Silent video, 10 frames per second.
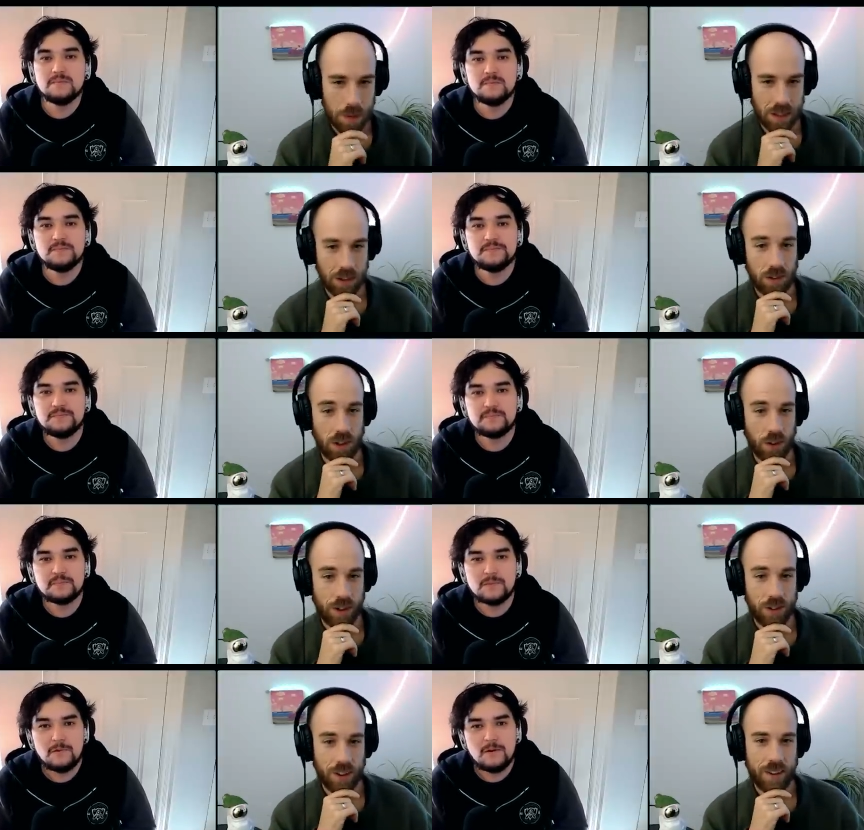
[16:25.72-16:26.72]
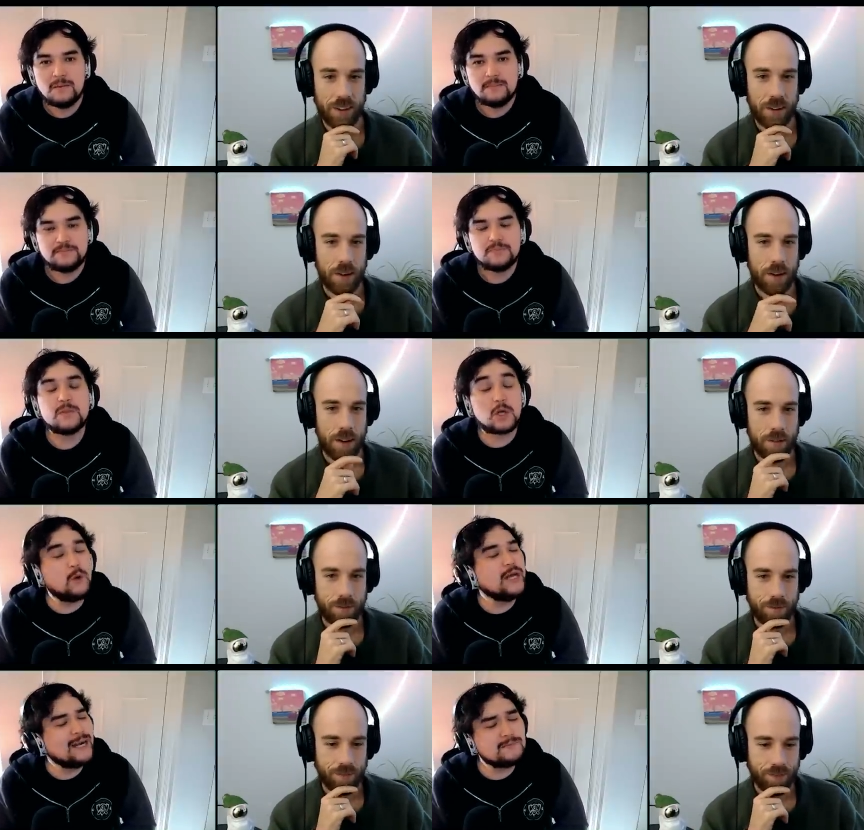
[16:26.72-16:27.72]
Speaker 1: in this series. The
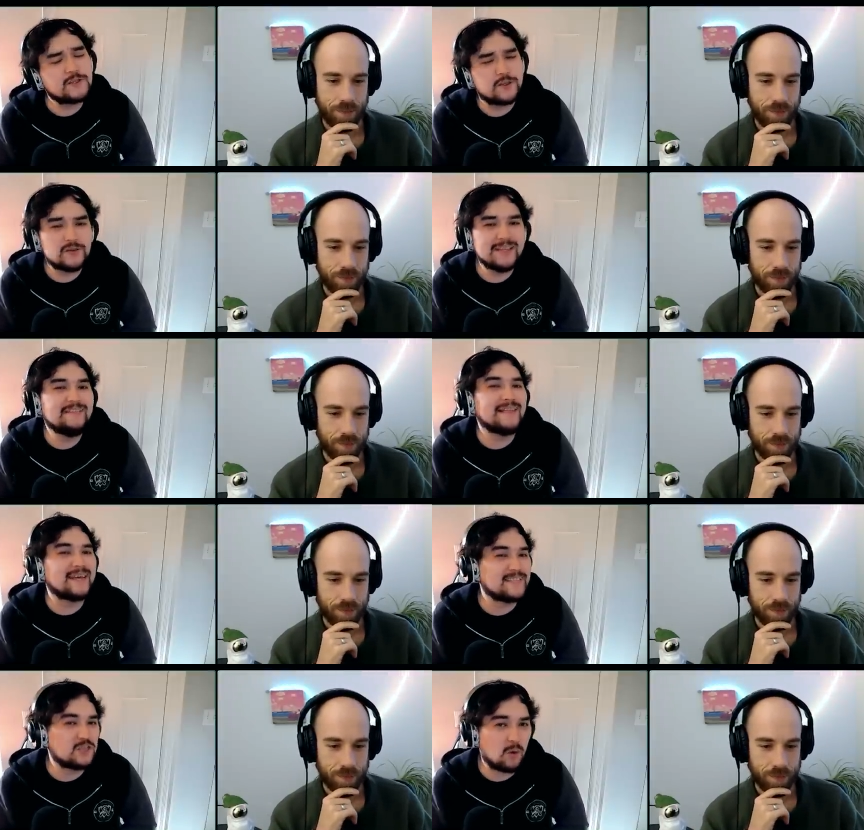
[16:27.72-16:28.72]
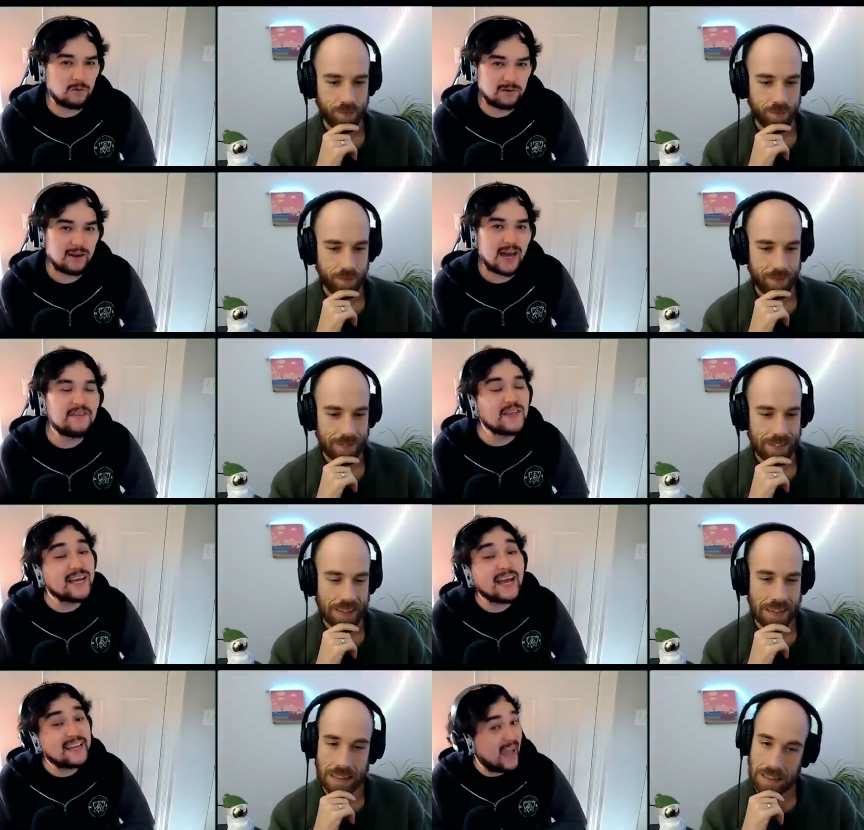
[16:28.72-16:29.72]
Quinn, I'm certainly less sold on. I
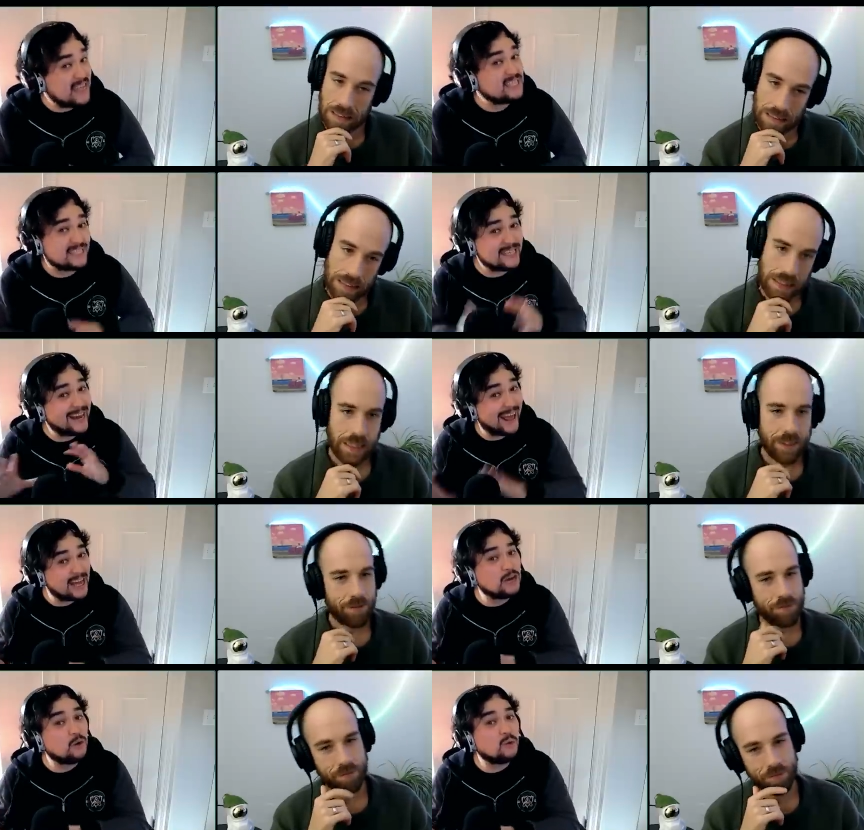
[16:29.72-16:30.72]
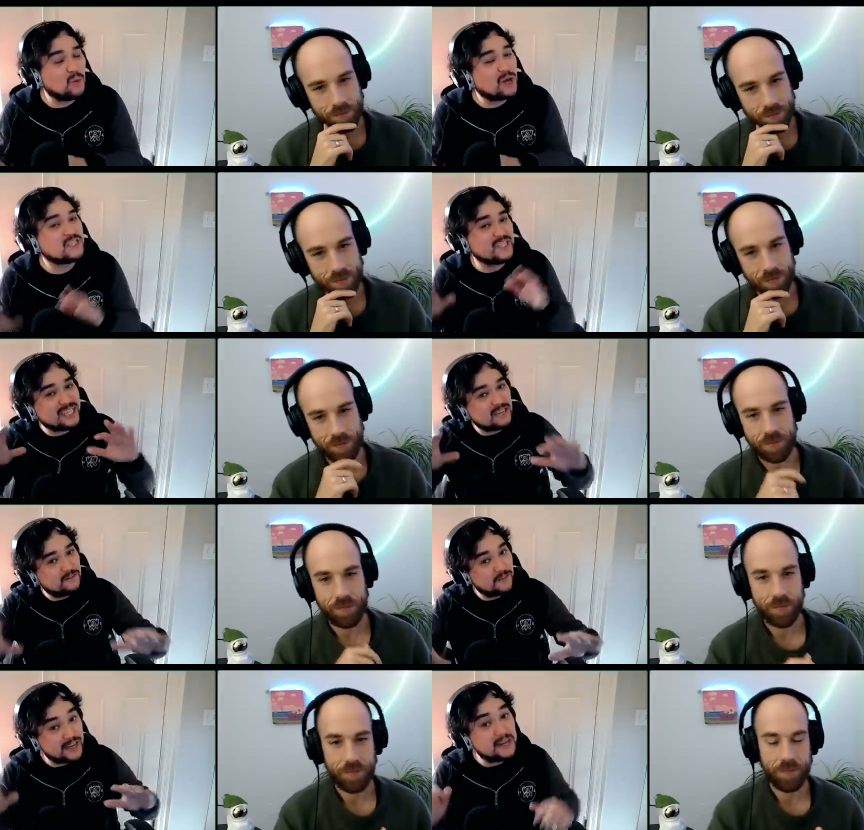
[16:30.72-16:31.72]
think I can see that angle where she can
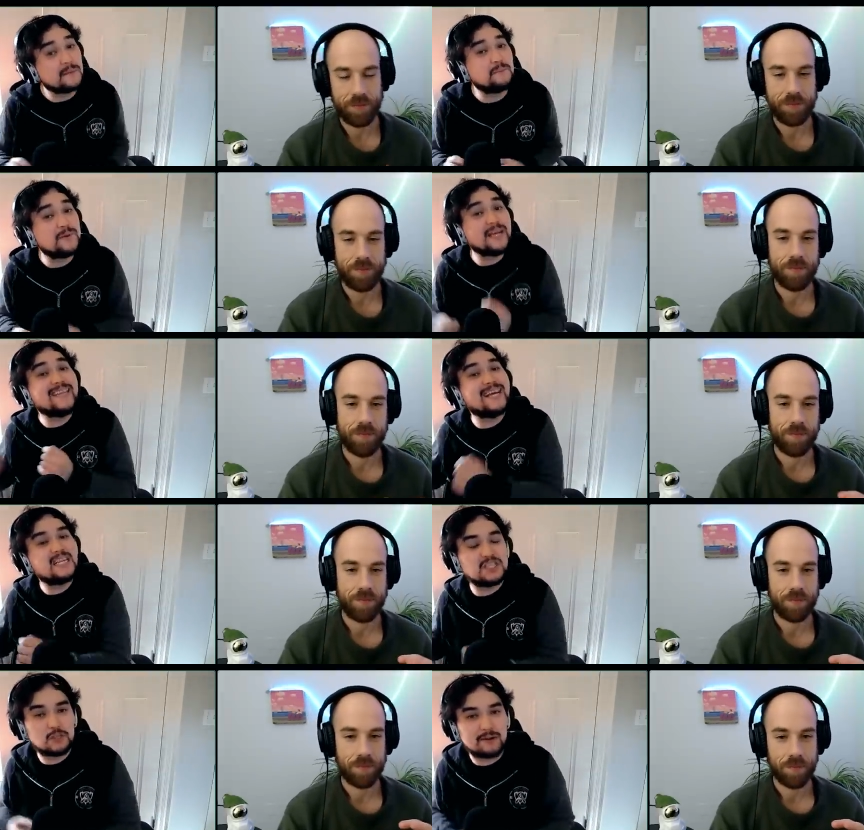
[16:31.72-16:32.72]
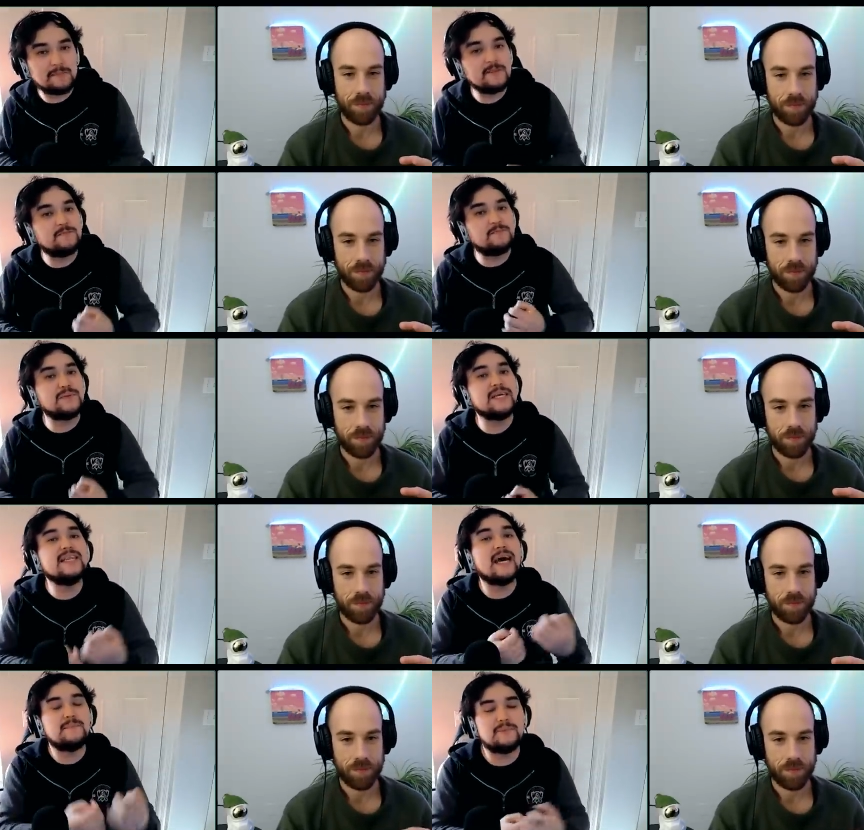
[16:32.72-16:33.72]
fit in and be that disruptive, be
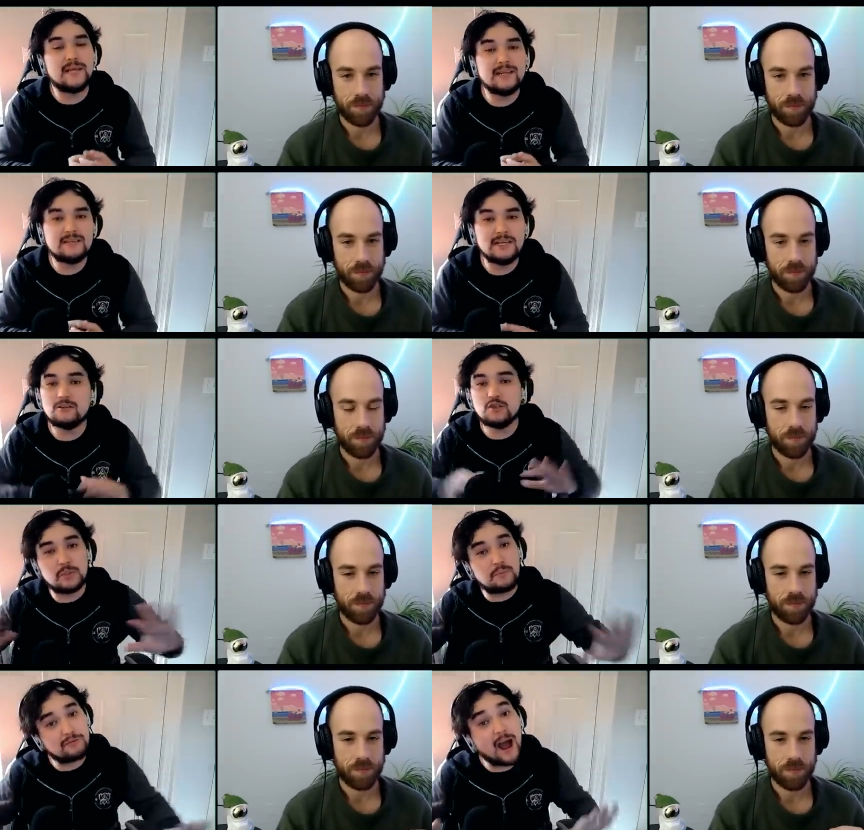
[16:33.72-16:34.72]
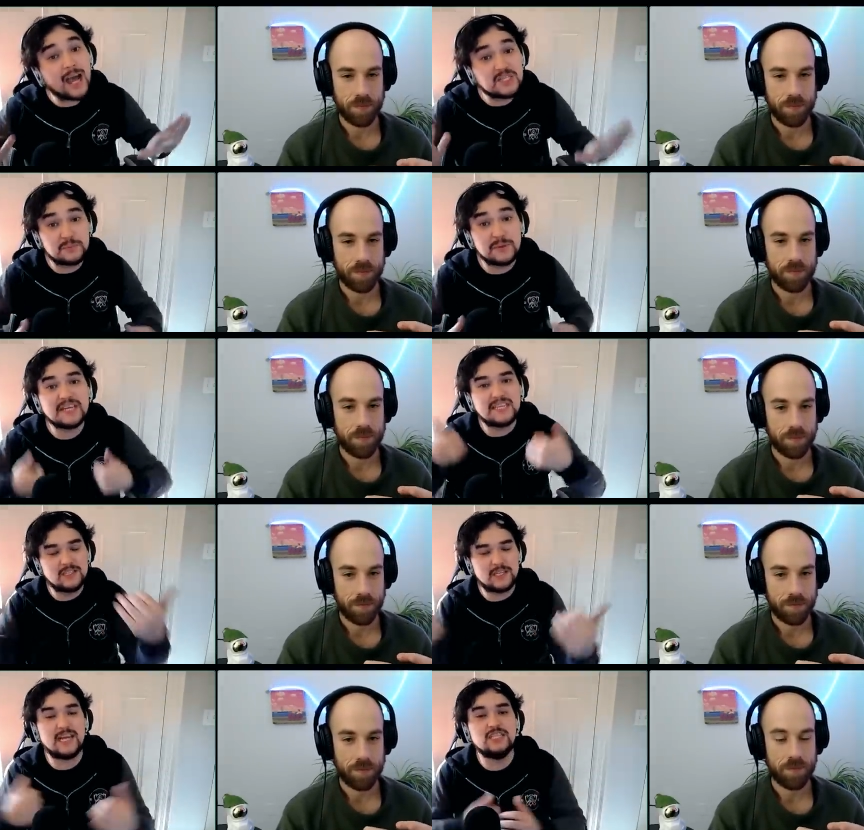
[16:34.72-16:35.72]
that big, you know, surprise pick that
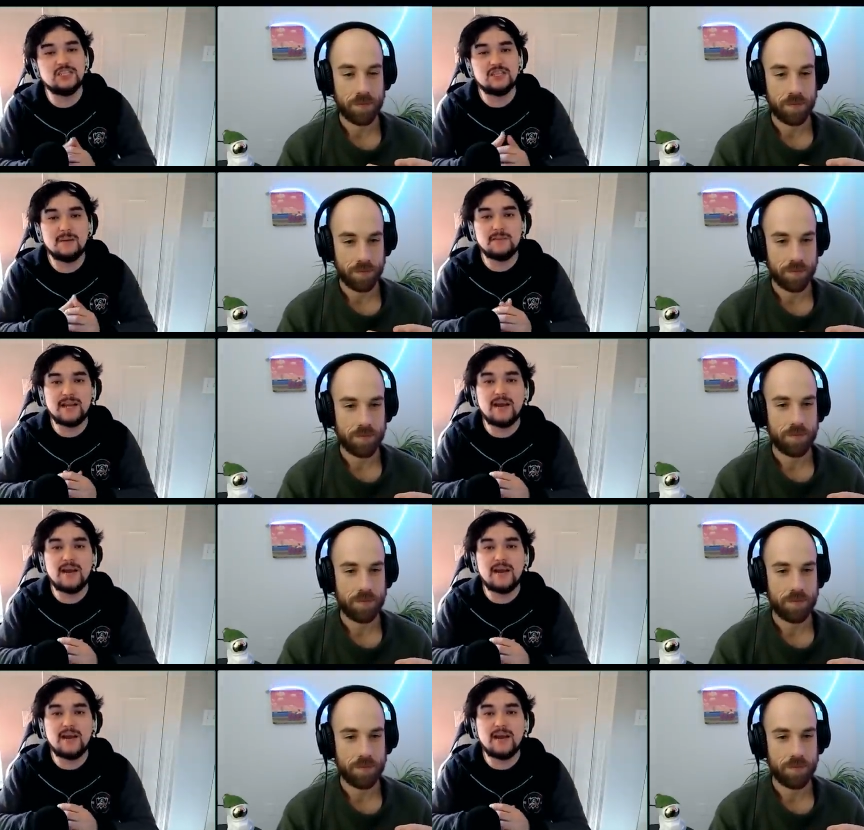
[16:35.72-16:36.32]
changes something